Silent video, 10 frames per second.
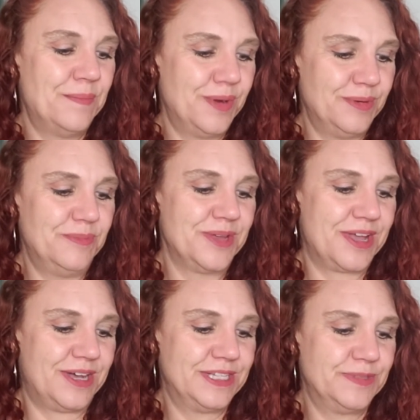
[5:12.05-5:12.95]
Bourbon
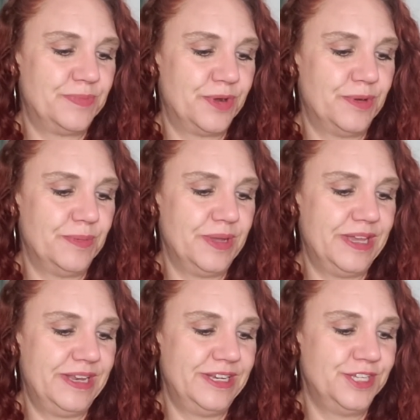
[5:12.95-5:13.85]
pecan,
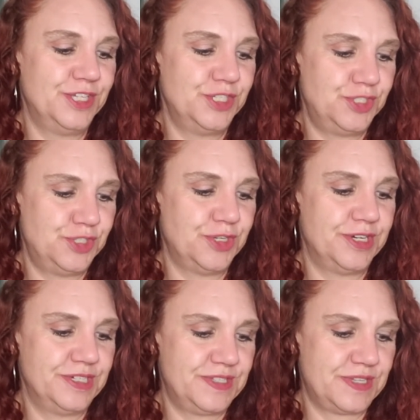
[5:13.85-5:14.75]
bourbon
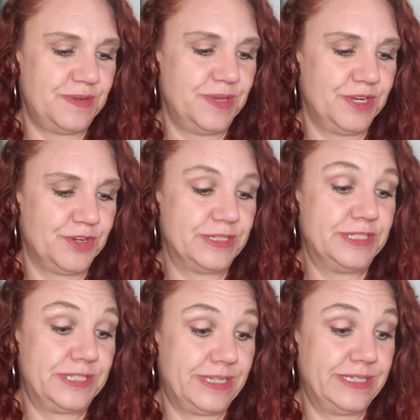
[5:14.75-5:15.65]
sugar, cinnamon,
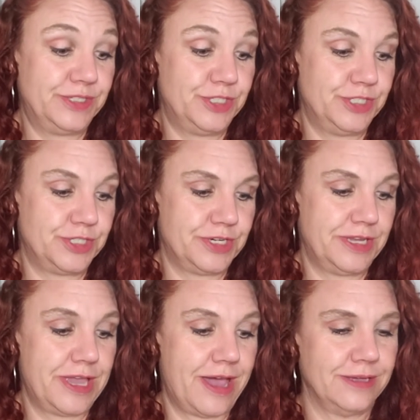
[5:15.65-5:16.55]
crystallized ginger.
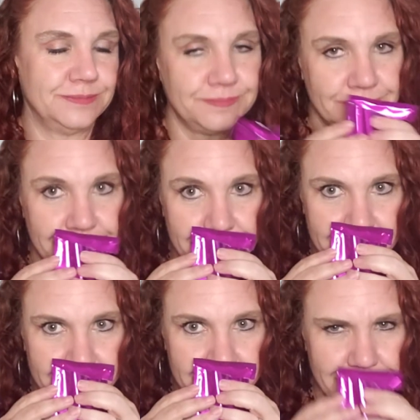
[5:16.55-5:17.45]
Yeah.
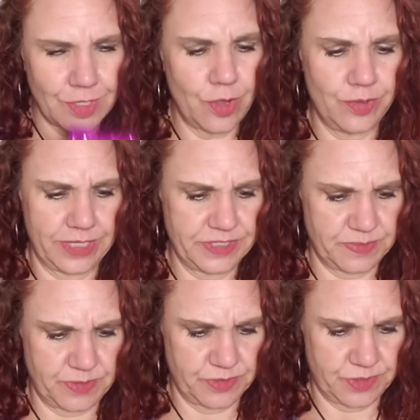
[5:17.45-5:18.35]
Oh, that
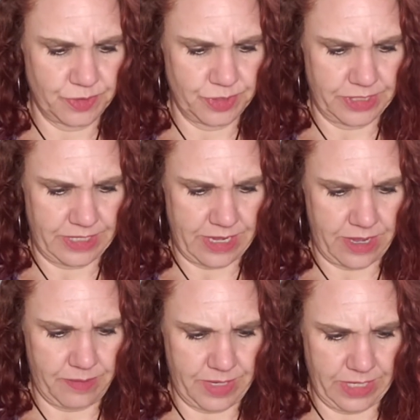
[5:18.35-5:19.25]
smells so good. Now,
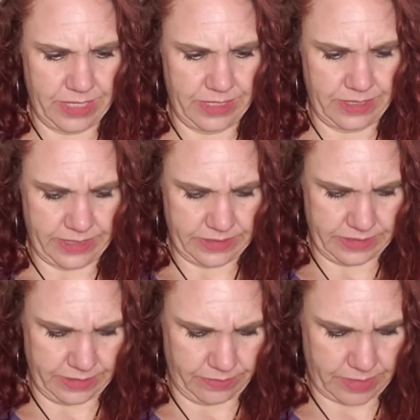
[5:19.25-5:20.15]
how am I going to get that
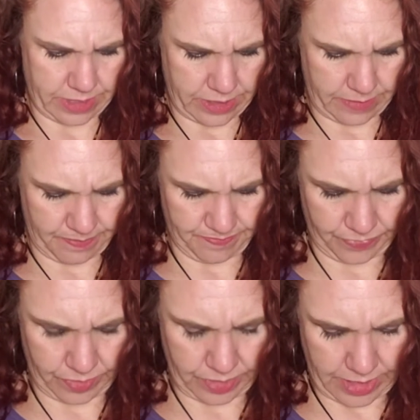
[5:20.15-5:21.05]
sealed back
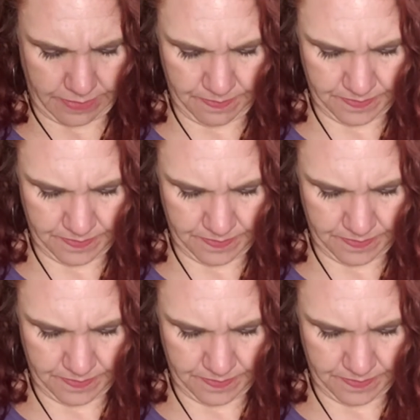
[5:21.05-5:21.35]
up? Okay.